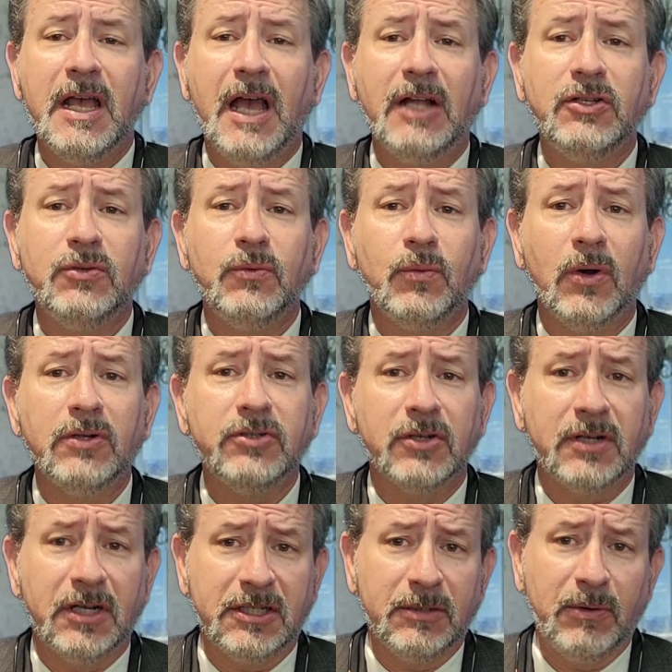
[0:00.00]
And you want your
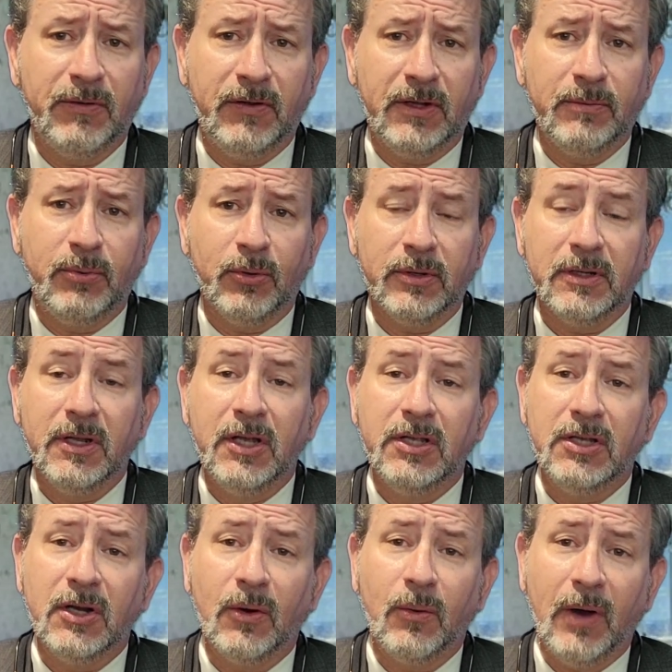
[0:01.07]
customer to feel important.
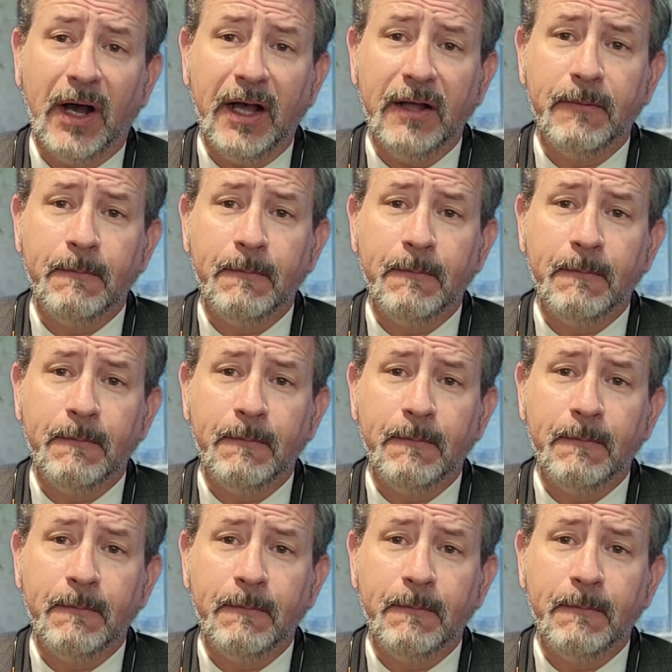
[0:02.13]
You know why?